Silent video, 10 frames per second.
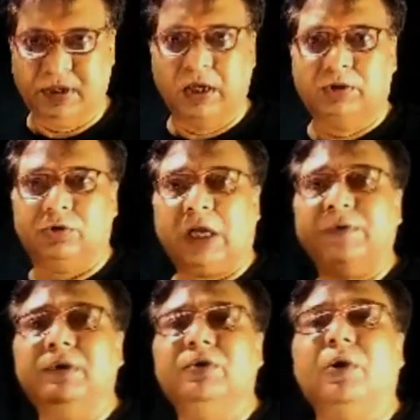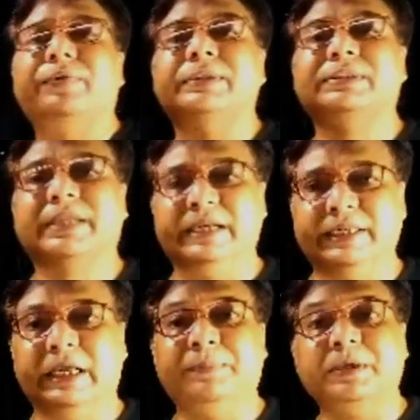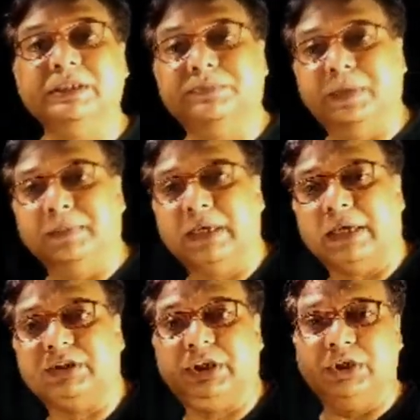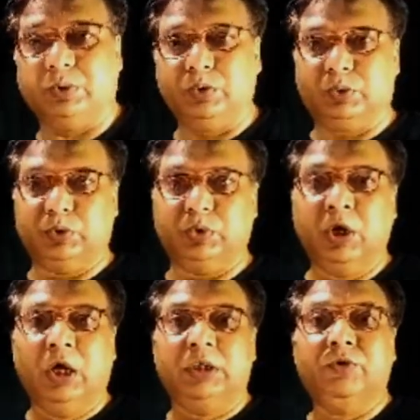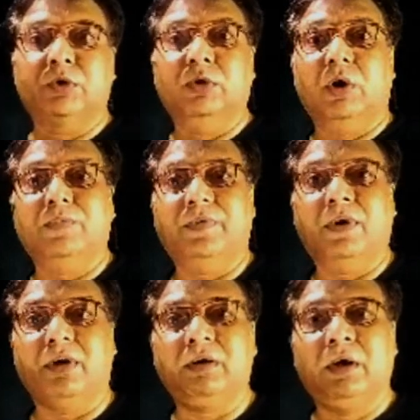So now you will go for screening. If it is PBr322, you will go for